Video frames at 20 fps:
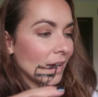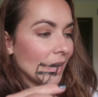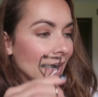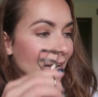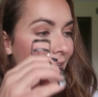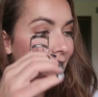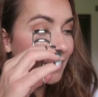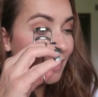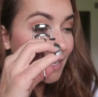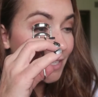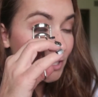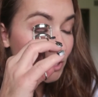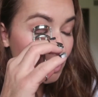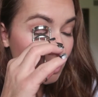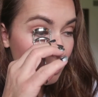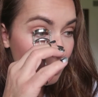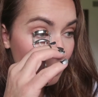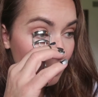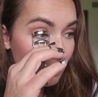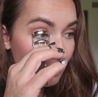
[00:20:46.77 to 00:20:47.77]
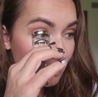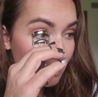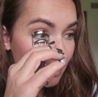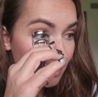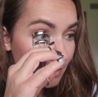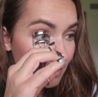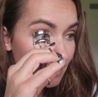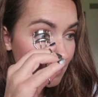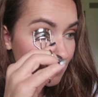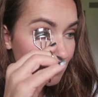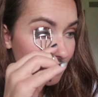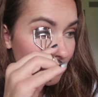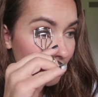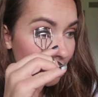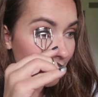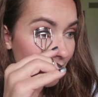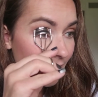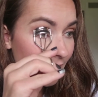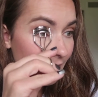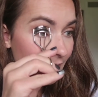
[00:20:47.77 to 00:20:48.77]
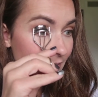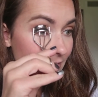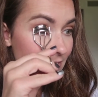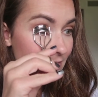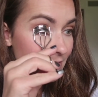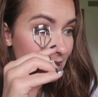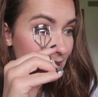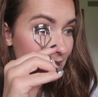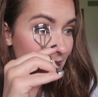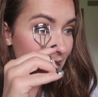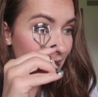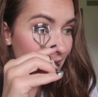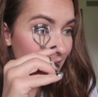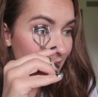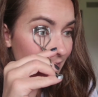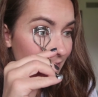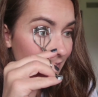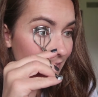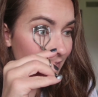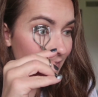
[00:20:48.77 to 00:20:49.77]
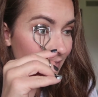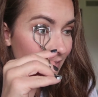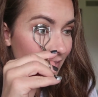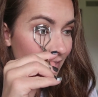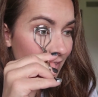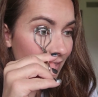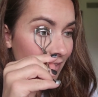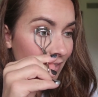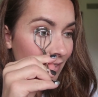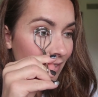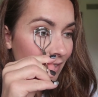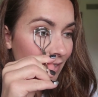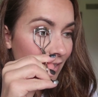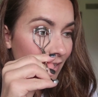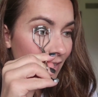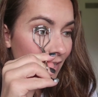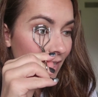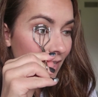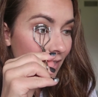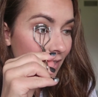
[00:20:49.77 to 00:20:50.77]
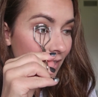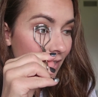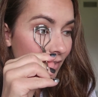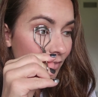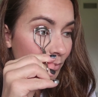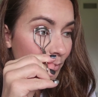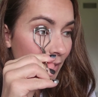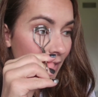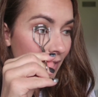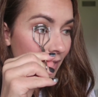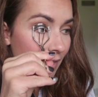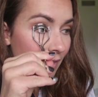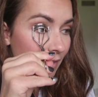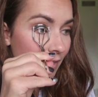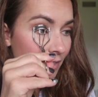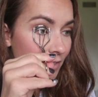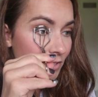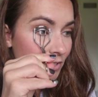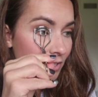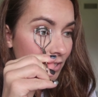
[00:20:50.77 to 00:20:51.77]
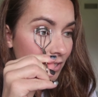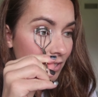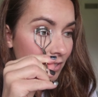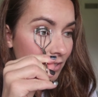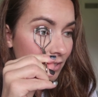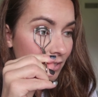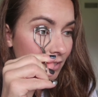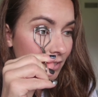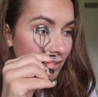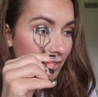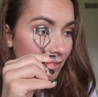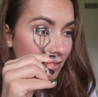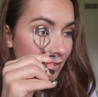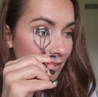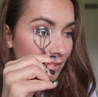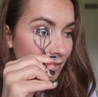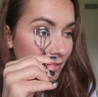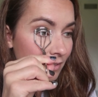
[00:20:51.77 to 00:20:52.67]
Eyelash curler is next. I love my eyelash curler.